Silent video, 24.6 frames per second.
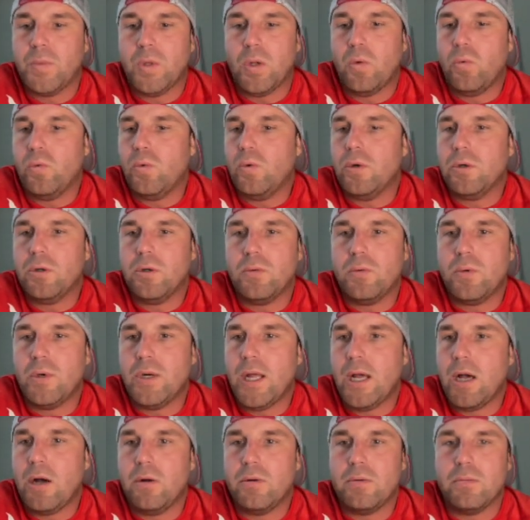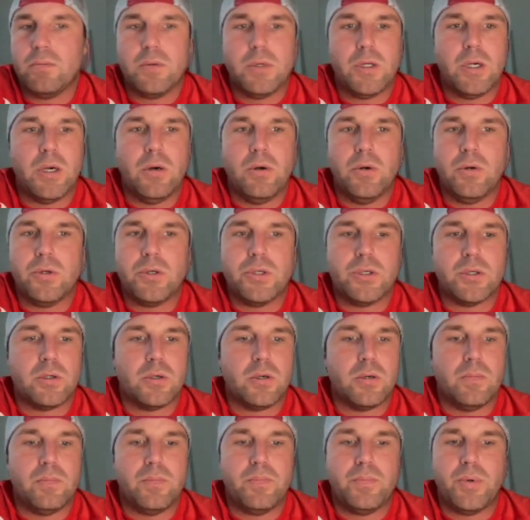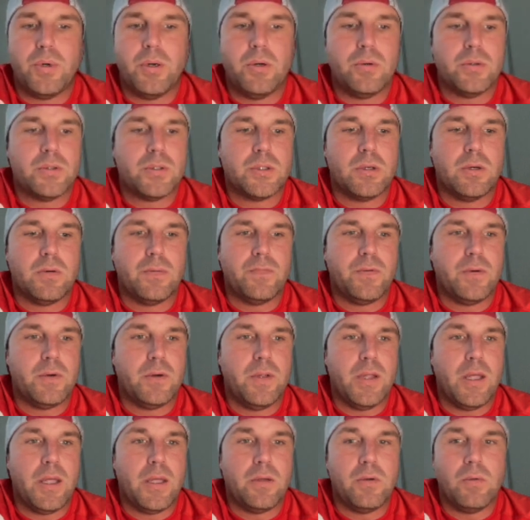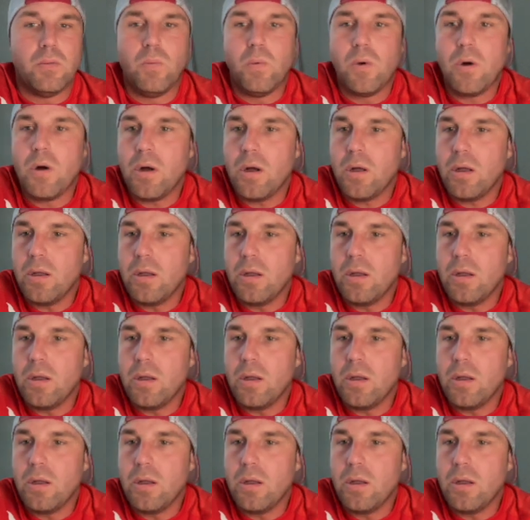world-renowned coach or pro surfer that you want.